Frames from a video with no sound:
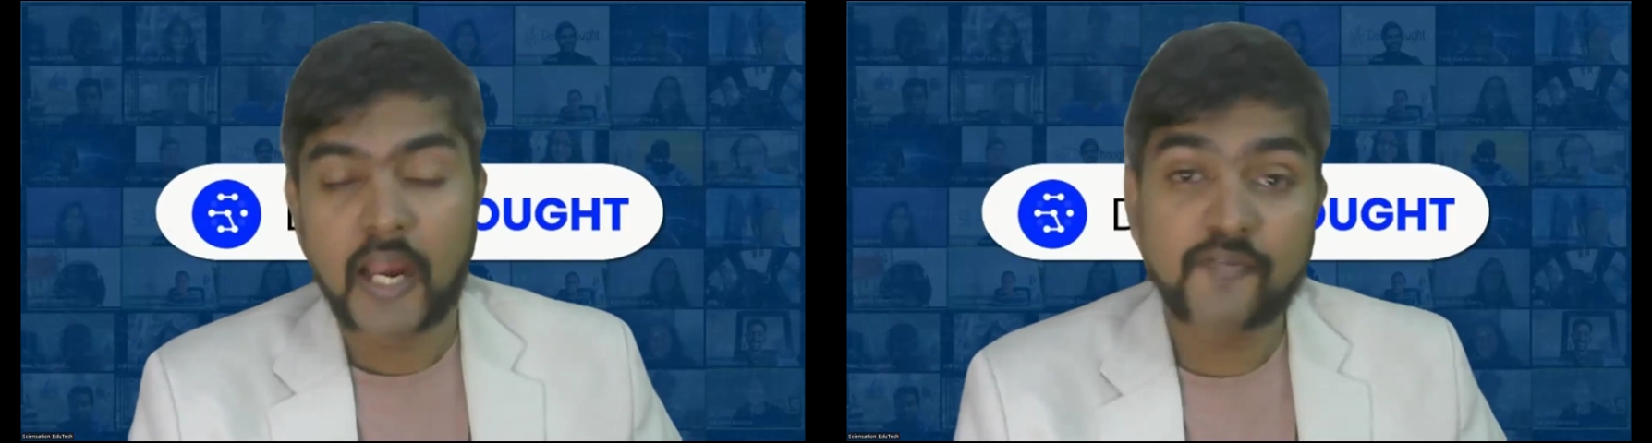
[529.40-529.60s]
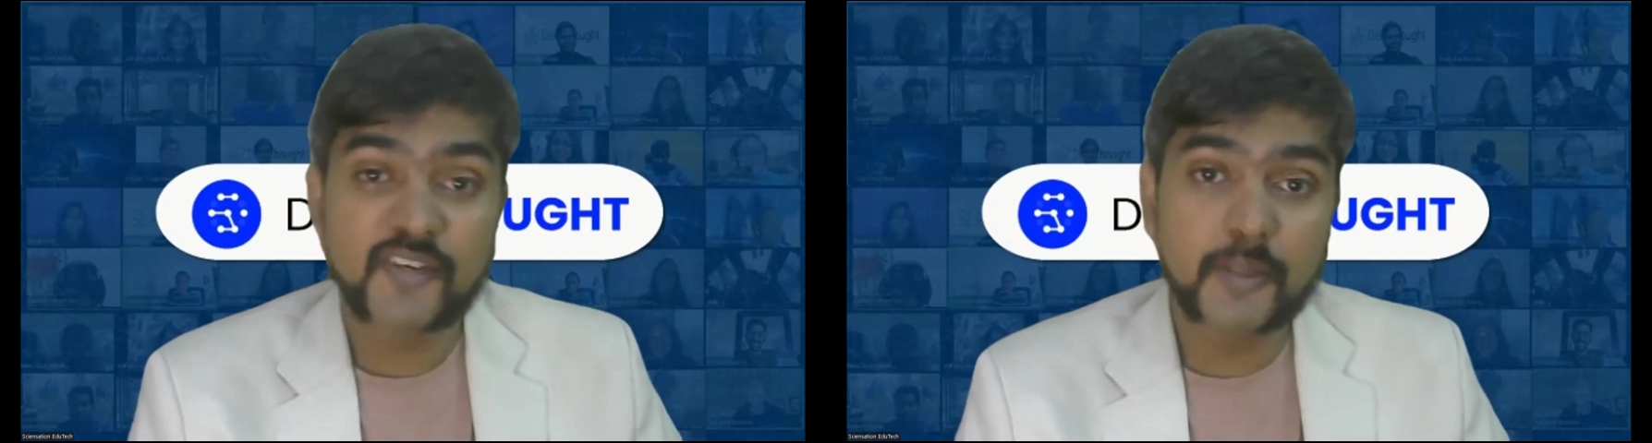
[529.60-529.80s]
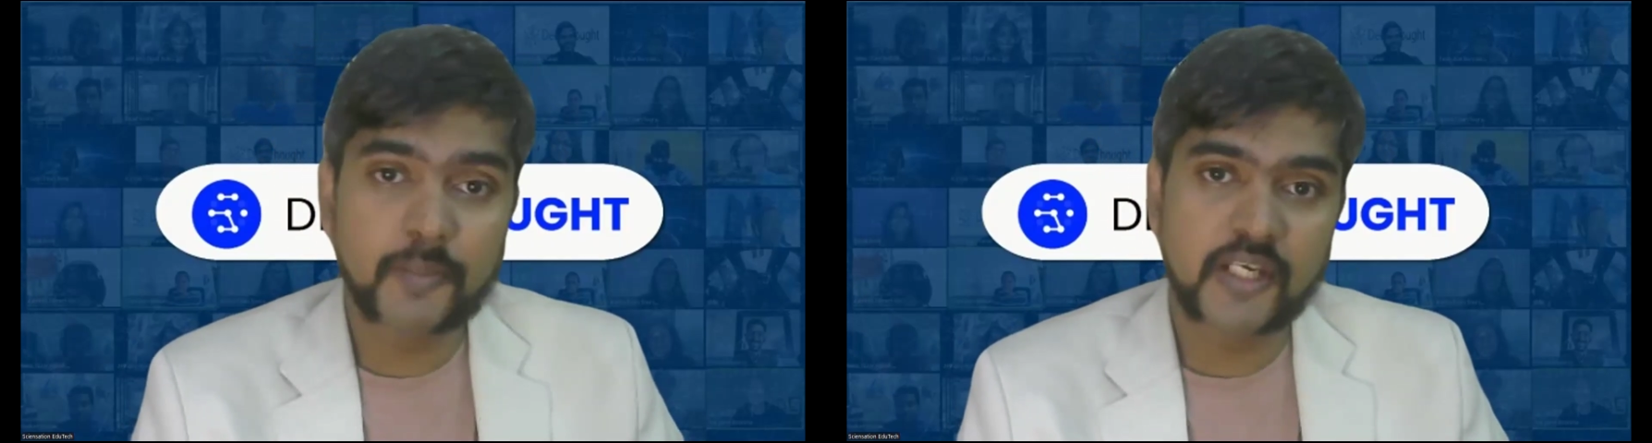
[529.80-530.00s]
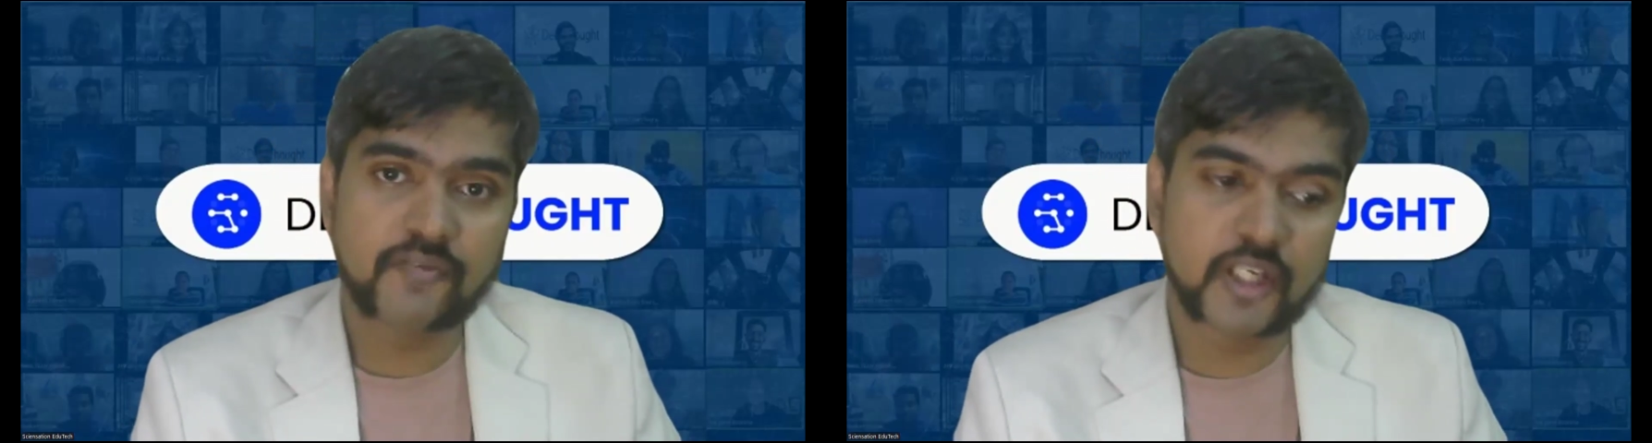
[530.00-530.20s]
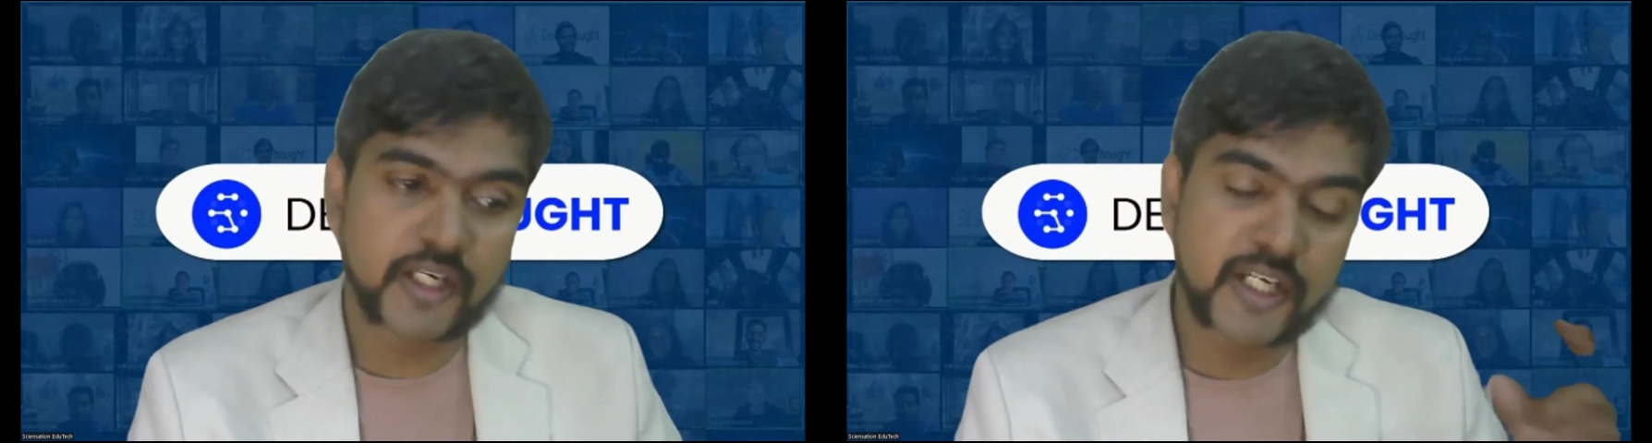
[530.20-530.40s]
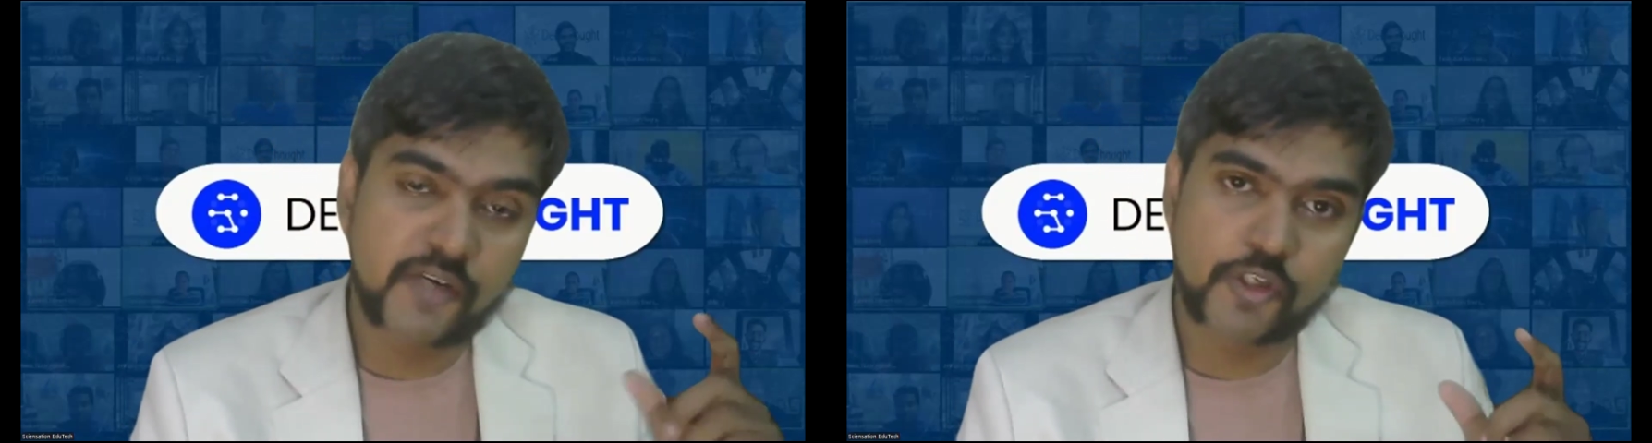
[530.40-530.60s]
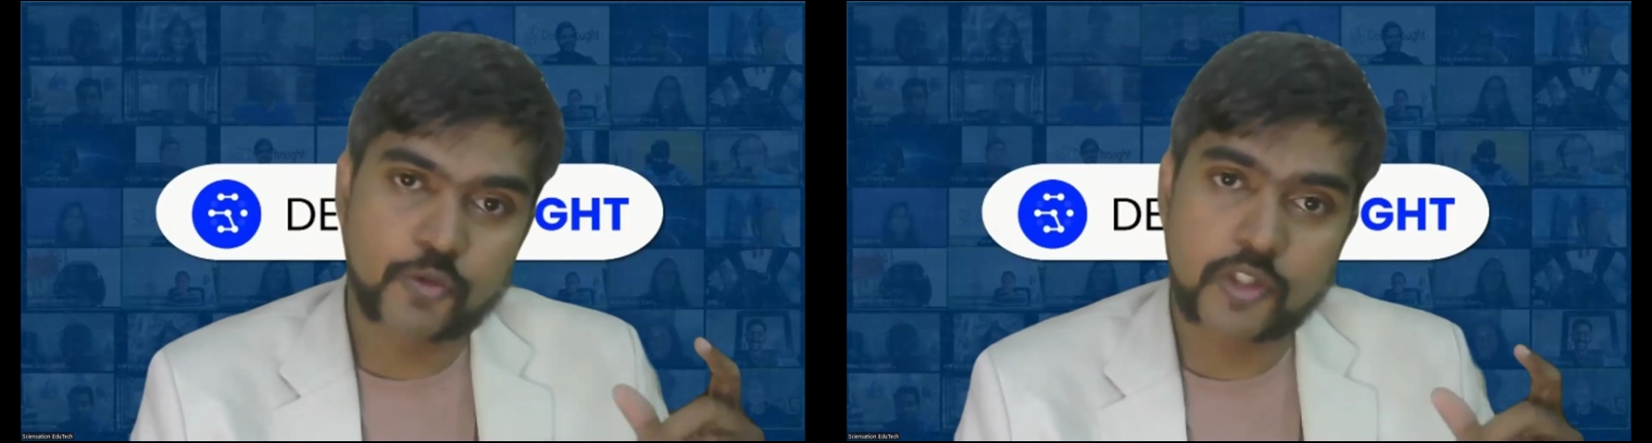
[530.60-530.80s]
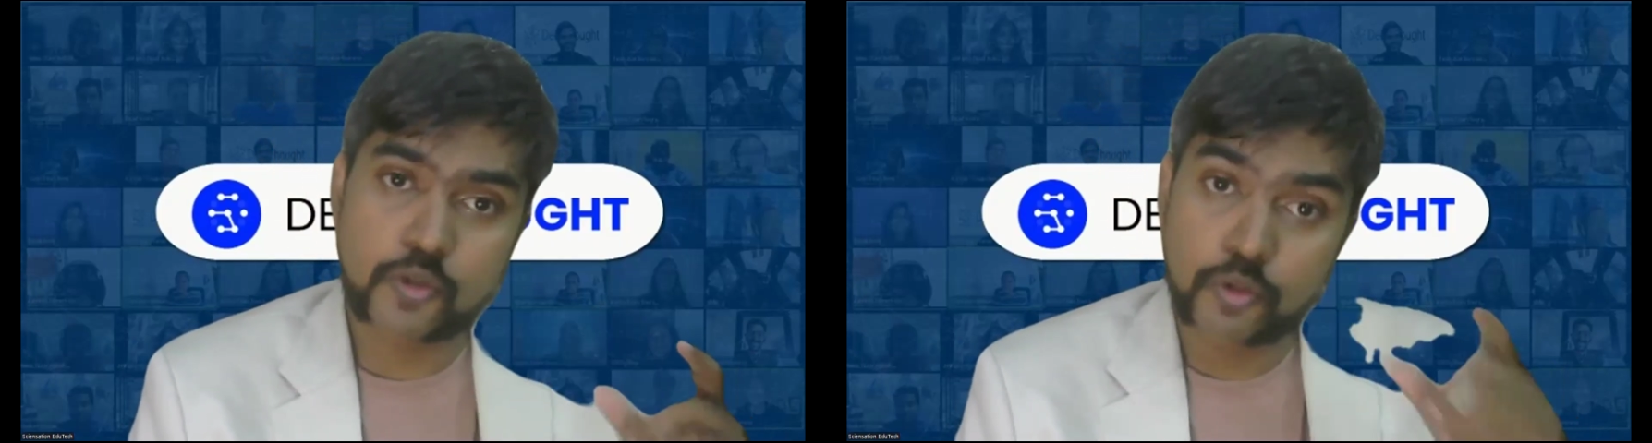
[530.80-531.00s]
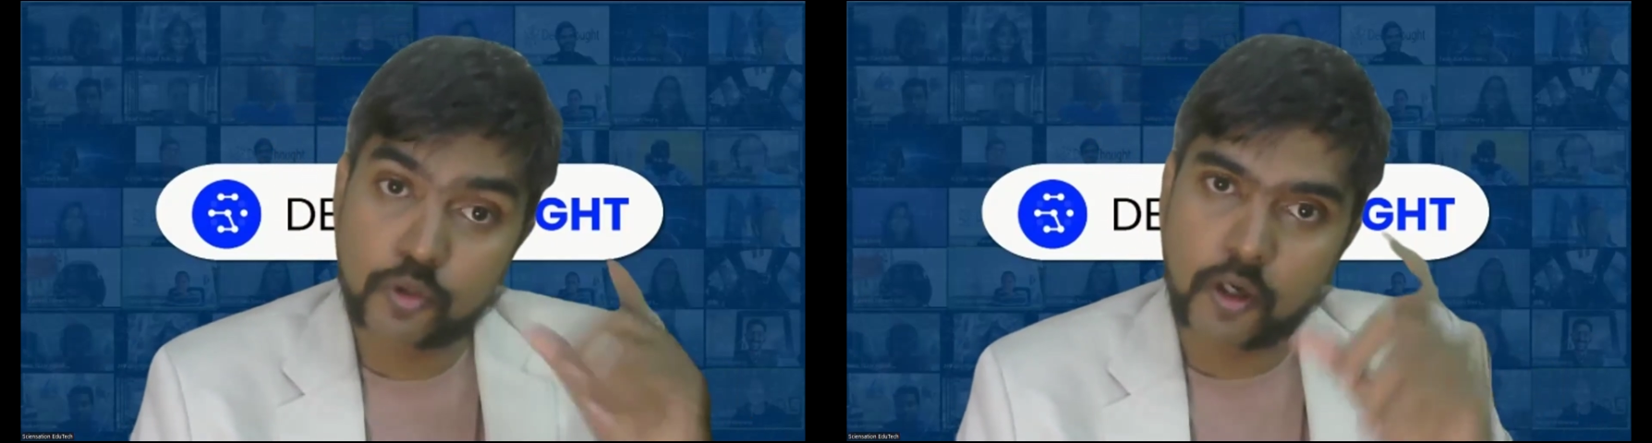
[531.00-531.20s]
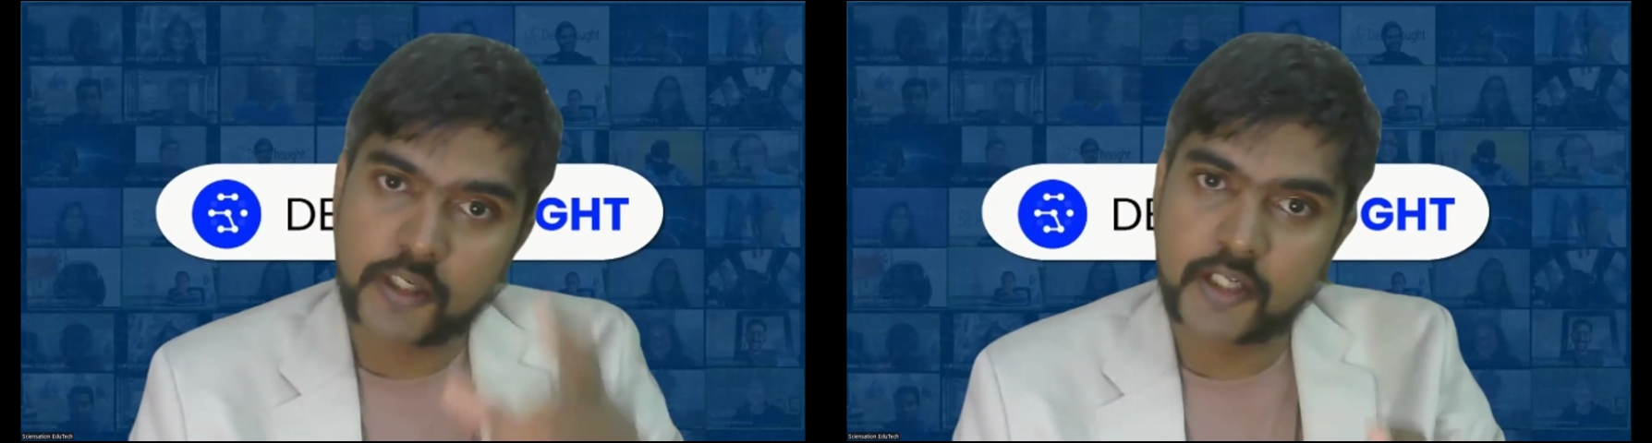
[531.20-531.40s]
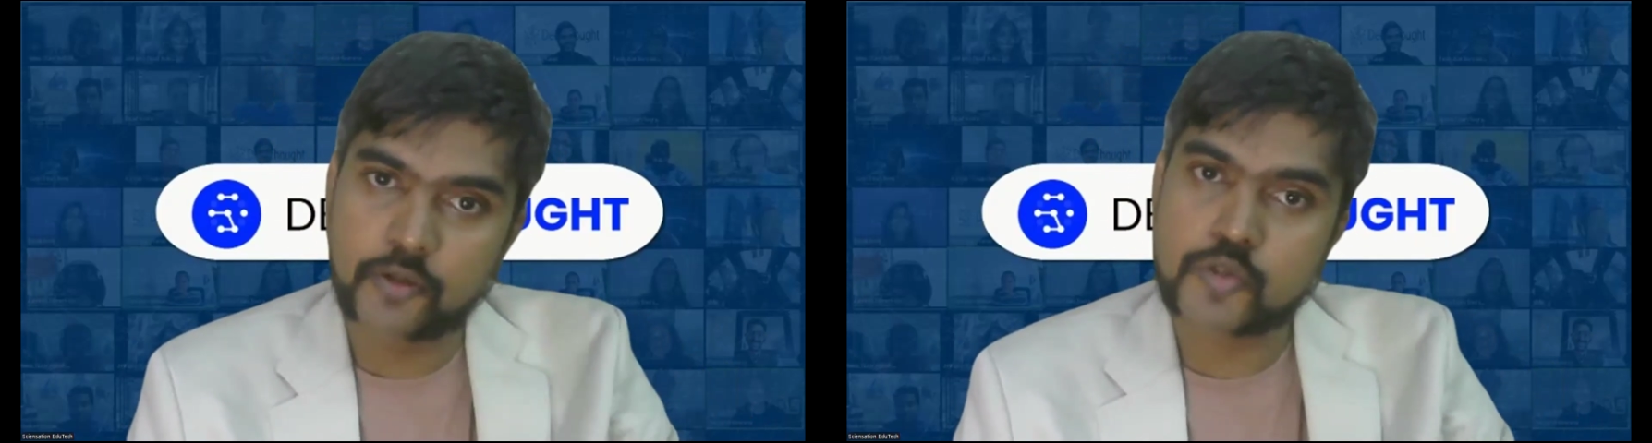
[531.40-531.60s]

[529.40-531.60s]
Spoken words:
And we believe the individuals who do not get